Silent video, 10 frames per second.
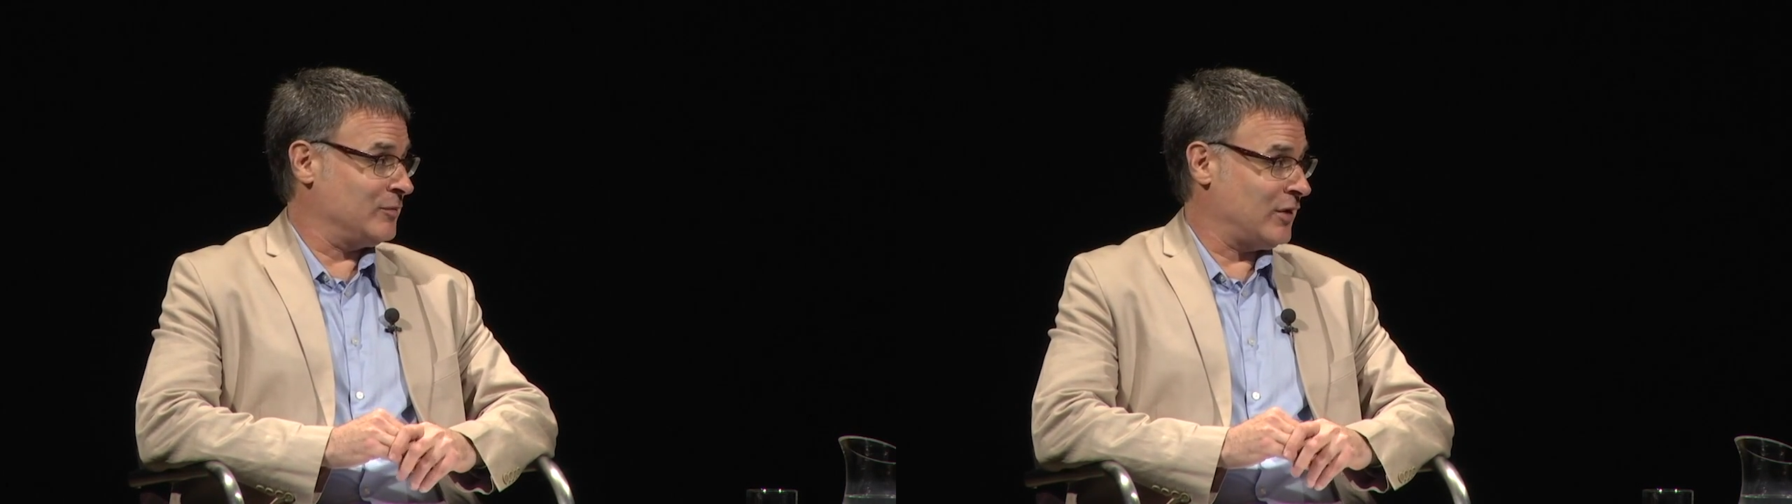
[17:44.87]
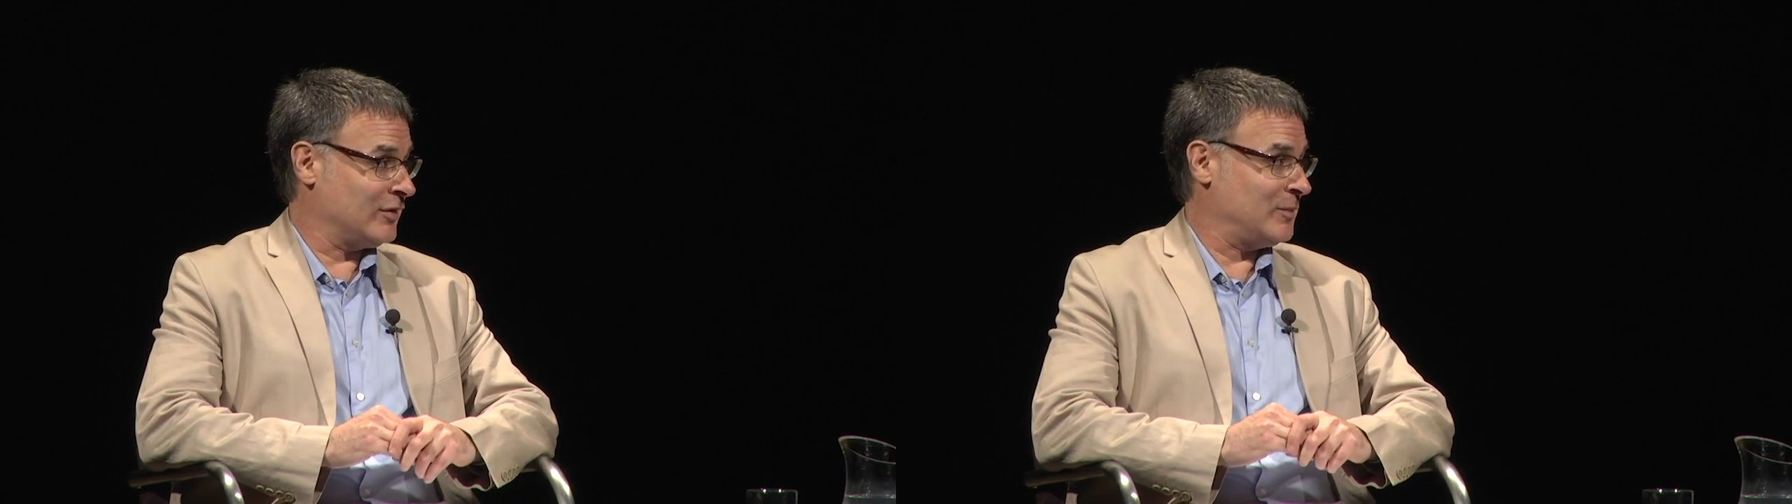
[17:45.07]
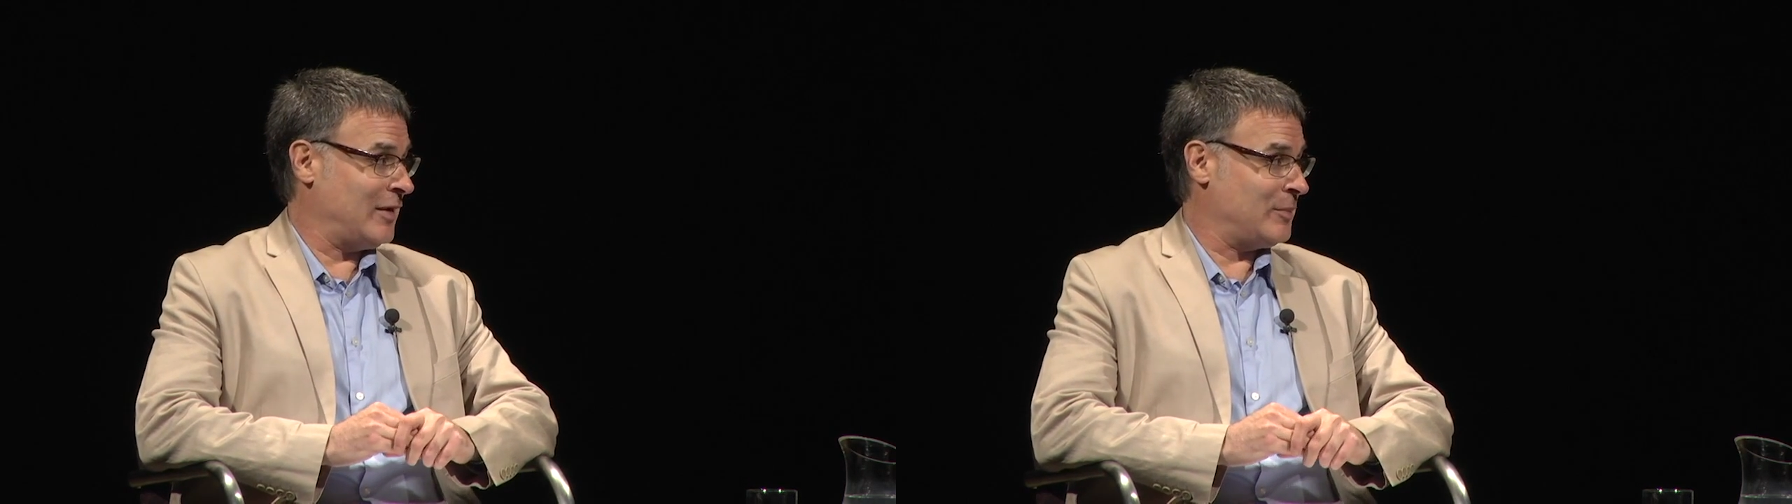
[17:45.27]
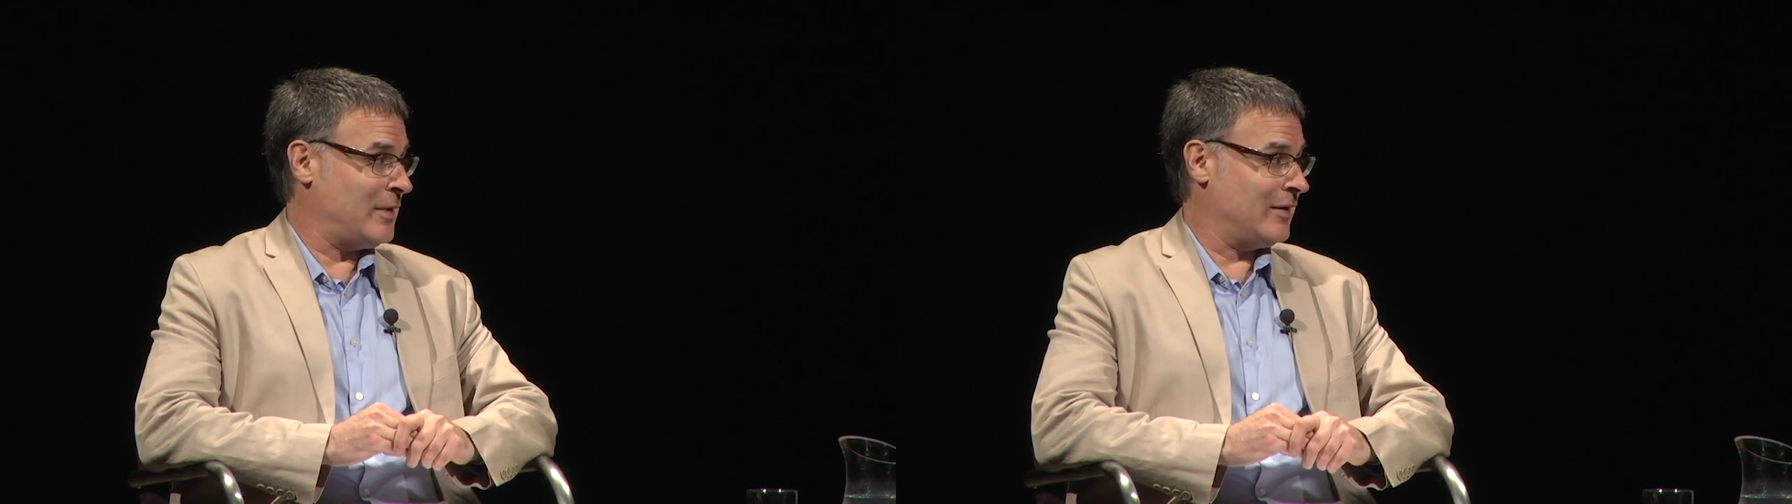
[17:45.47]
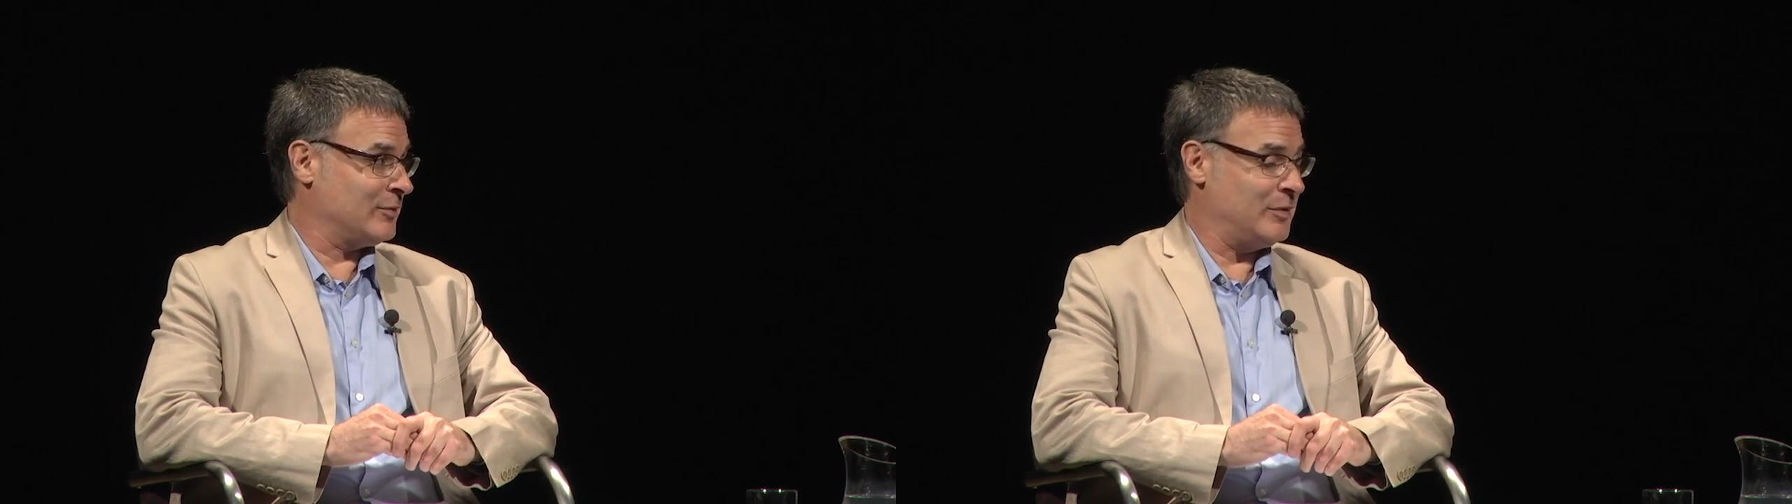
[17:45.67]
talks about the
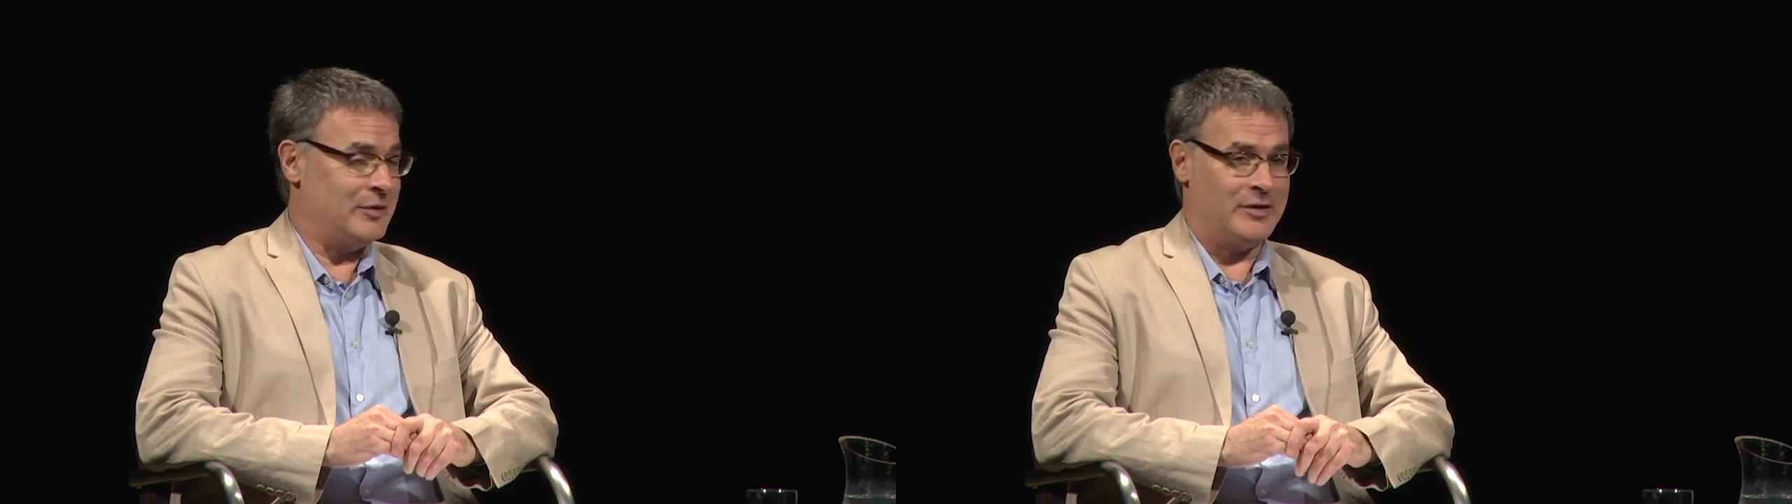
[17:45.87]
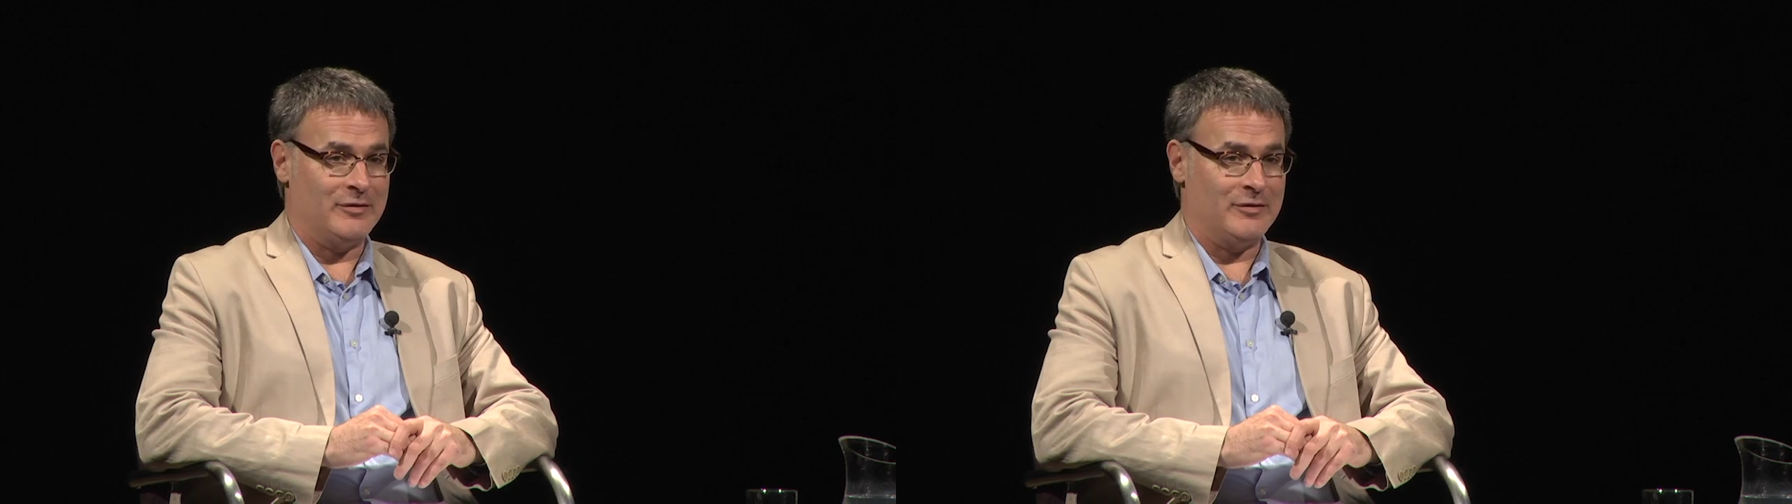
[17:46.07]
possibility